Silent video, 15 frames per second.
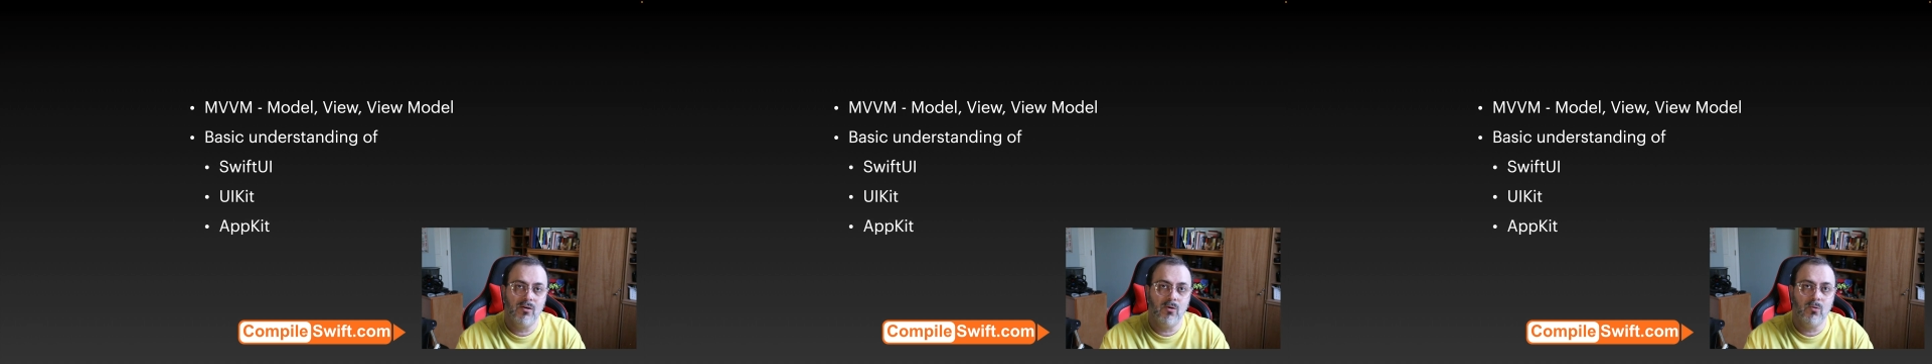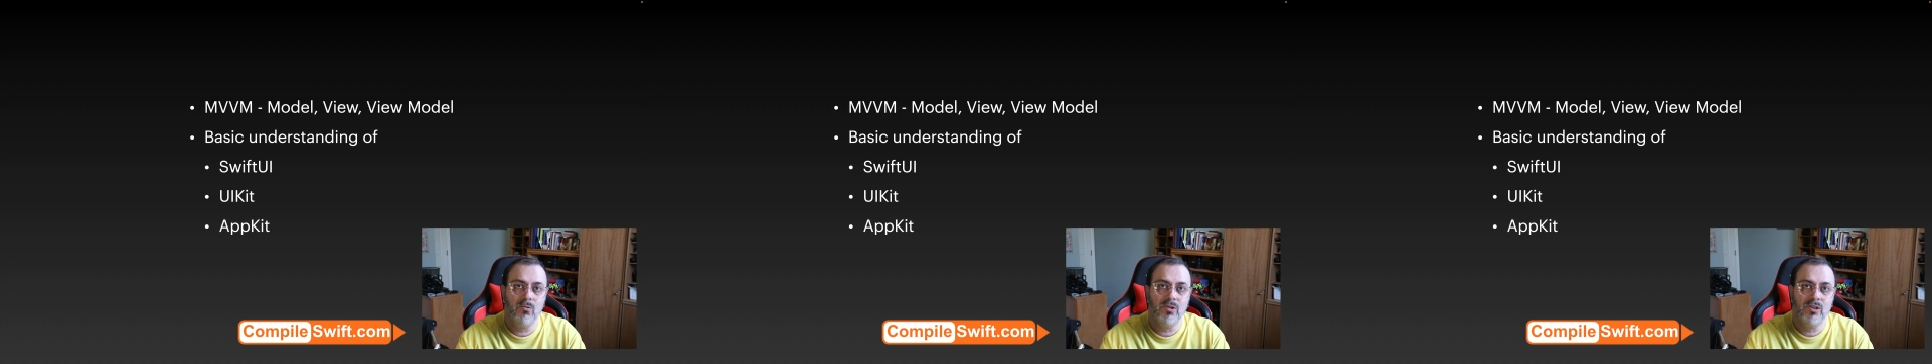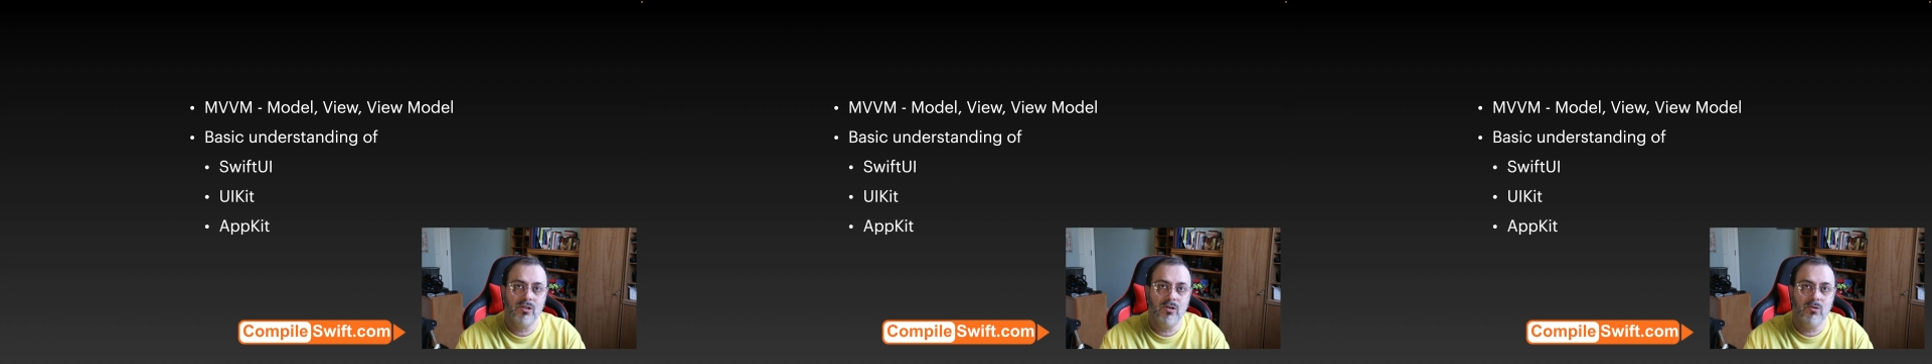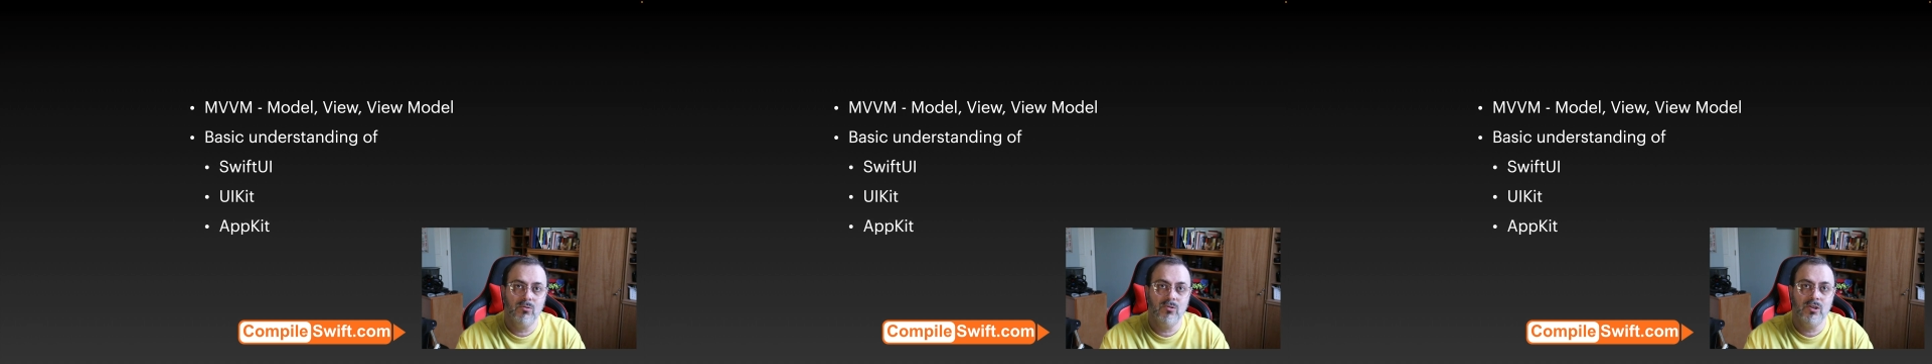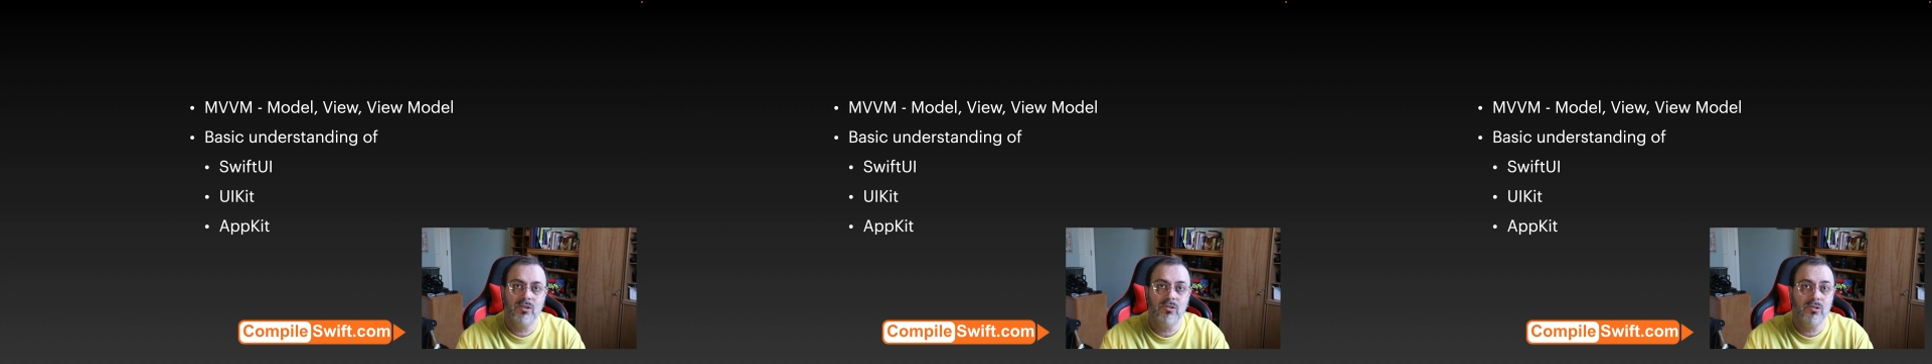older
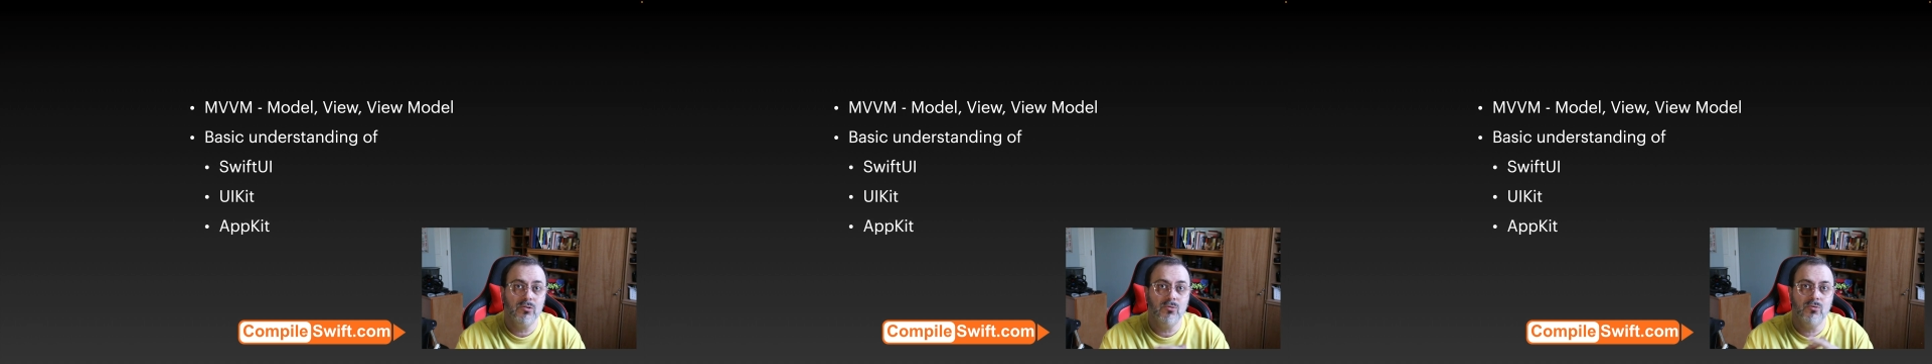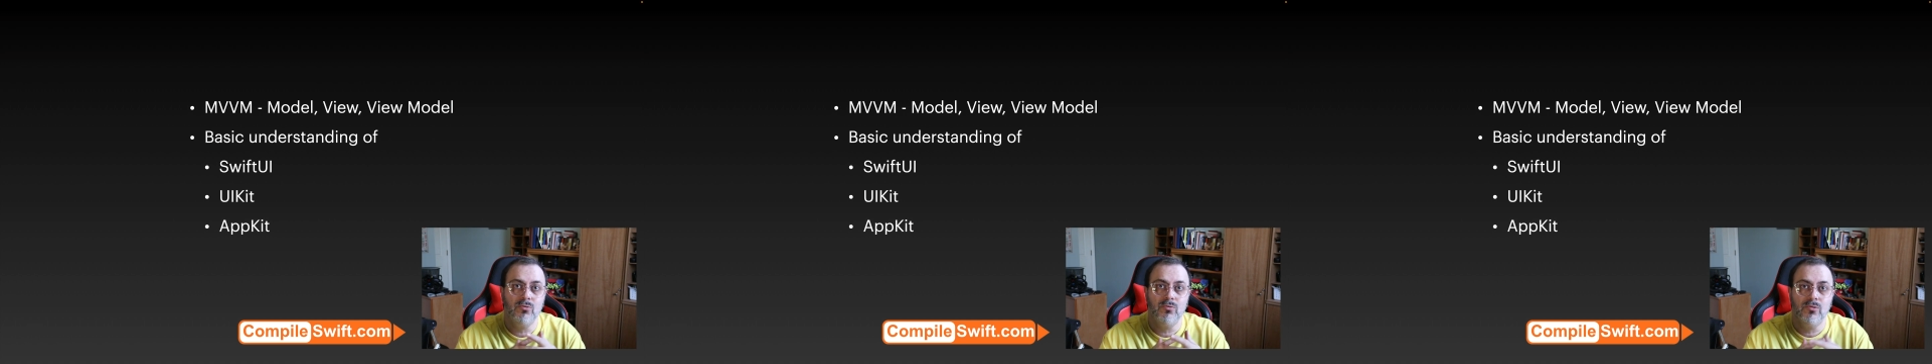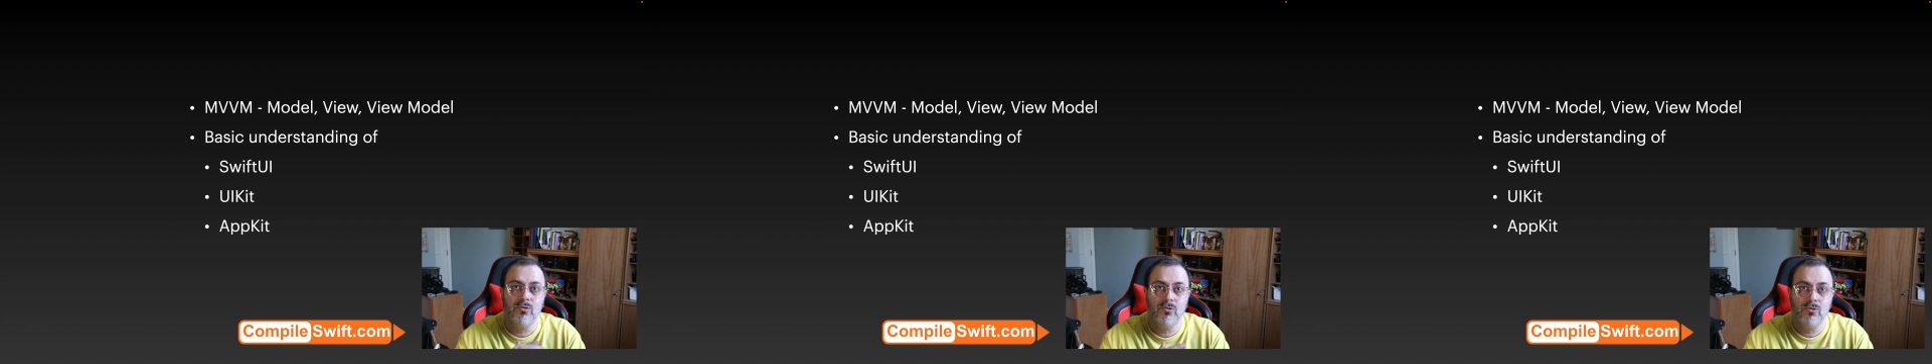code to